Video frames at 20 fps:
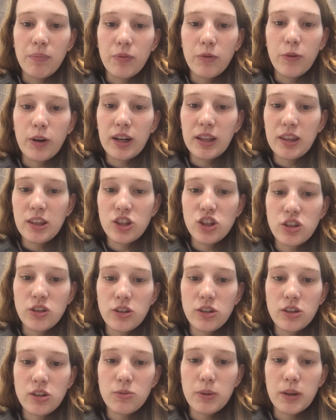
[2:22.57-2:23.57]
one of the
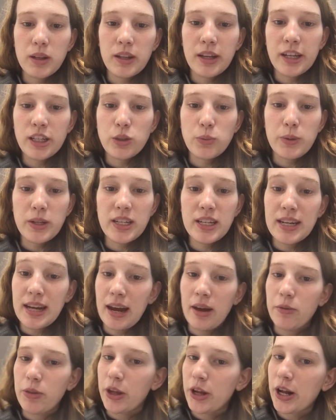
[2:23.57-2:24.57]
students realized we didn't
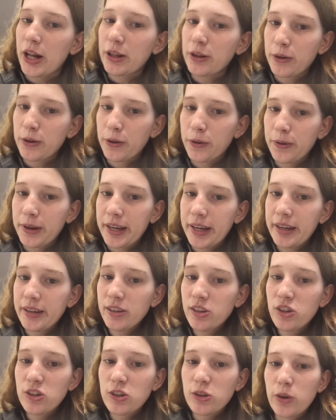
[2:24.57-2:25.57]
have the color
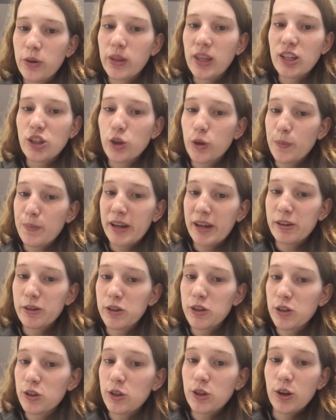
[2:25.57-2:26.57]
green, so they took
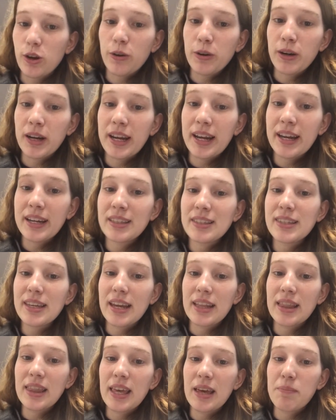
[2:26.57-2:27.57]
matters into their own hands
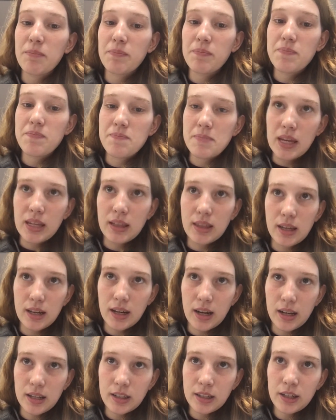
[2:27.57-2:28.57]
and they made the
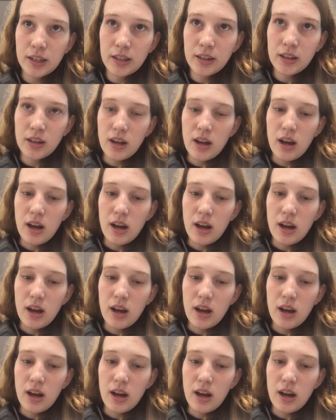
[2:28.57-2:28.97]
color